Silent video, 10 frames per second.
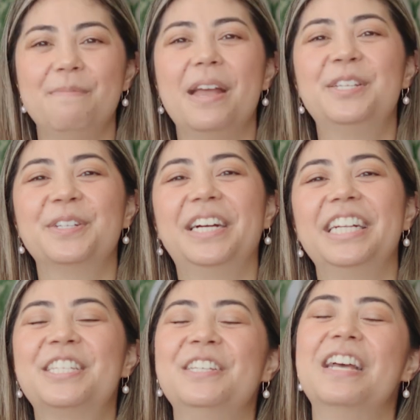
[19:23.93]
Make
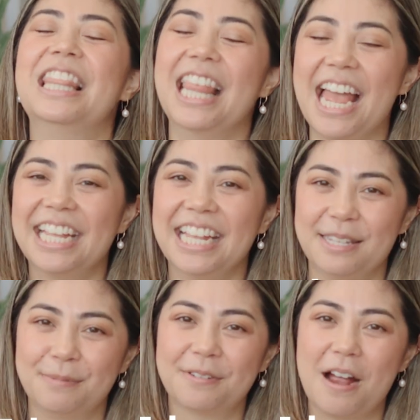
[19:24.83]
sure to like
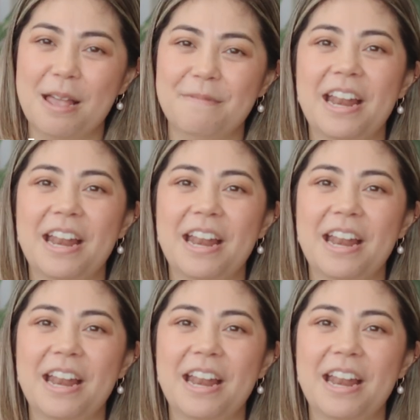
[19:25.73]
and subscribe,